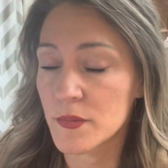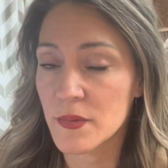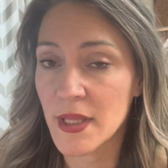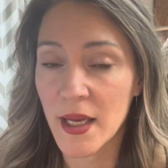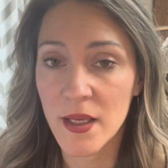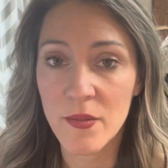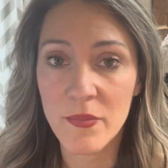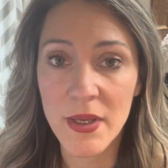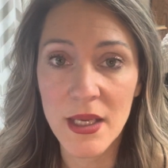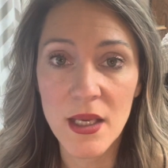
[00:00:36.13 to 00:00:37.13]
That can
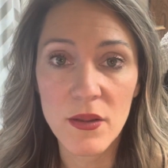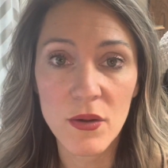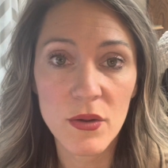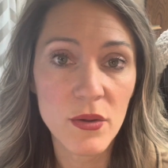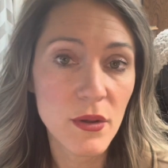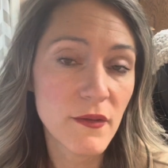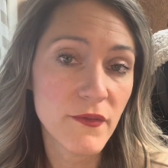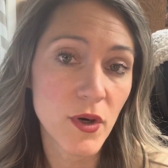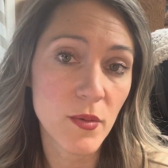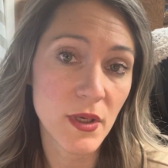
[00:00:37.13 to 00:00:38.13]
be either through the
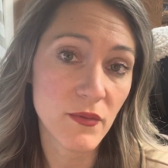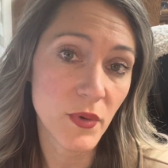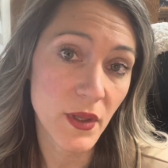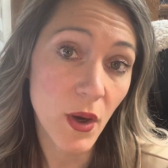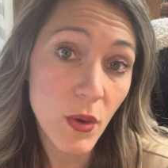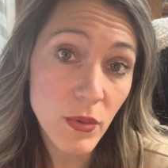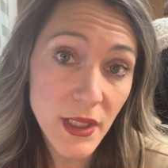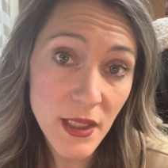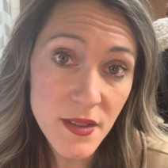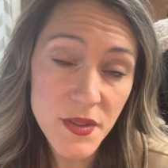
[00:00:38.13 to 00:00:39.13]
form of
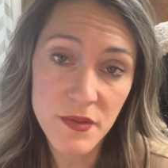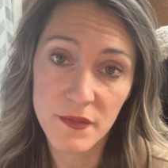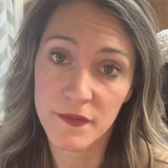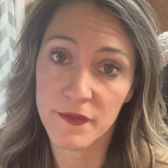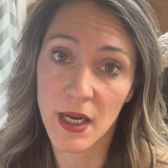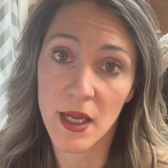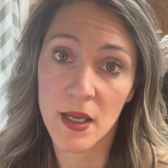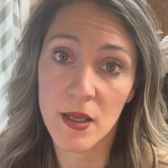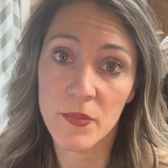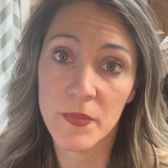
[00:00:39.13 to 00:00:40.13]
withholdings
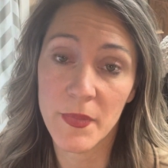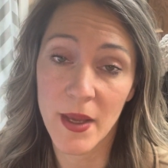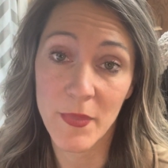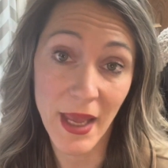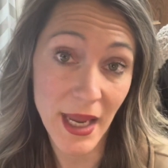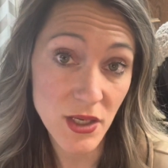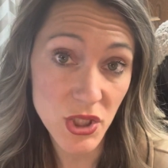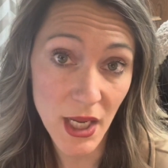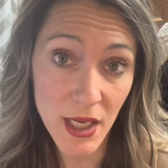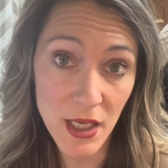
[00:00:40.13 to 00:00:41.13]
from a
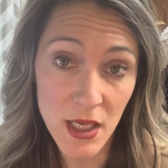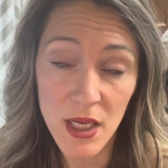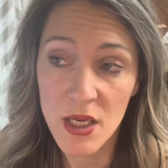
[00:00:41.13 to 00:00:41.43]
paycheck.